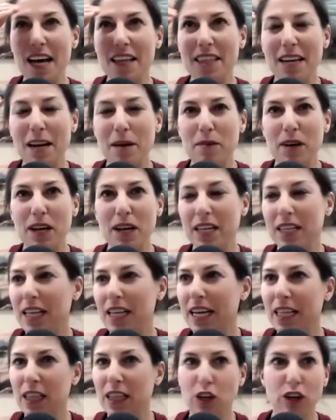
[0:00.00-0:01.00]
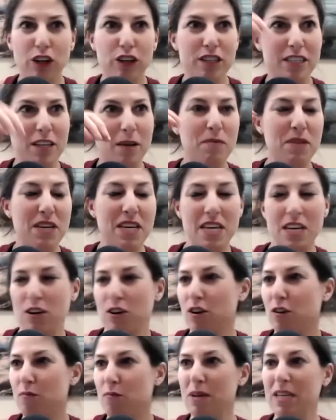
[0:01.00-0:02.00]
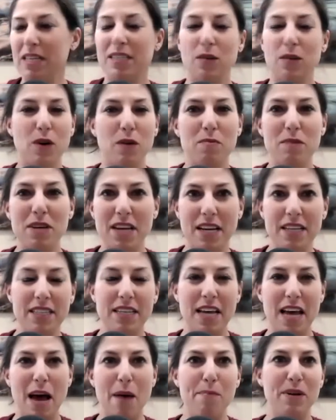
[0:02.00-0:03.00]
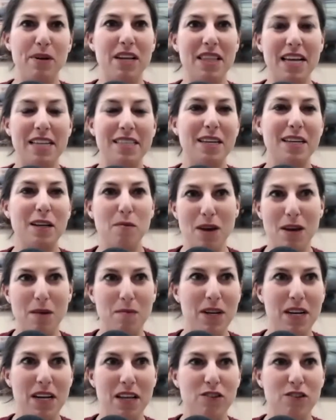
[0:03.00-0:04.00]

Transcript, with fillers: that I'm gonna like learn something here or meet someone because it happened and that's gonna make me another